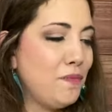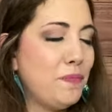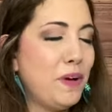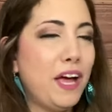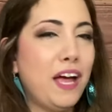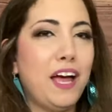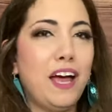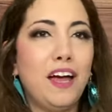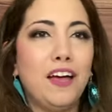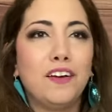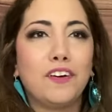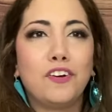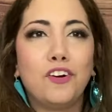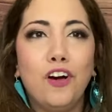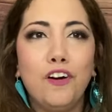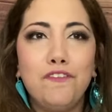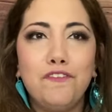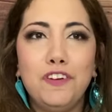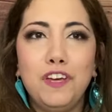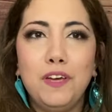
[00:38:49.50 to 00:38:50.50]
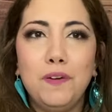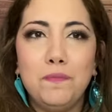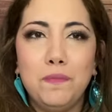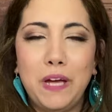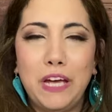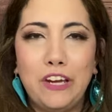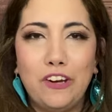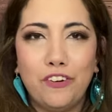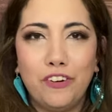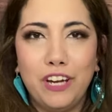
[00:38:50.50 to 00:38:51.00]
my Coffee
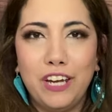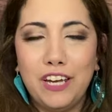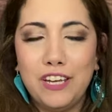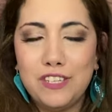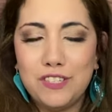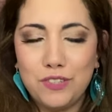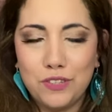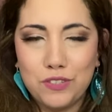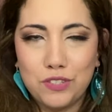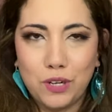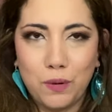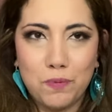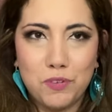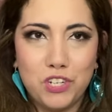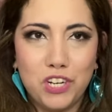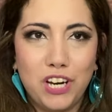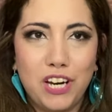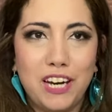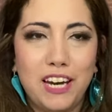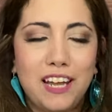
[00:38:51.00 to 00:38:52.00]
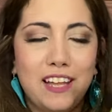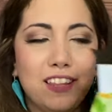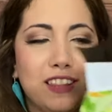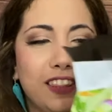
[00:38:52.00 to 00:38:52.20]
Beanery subscription.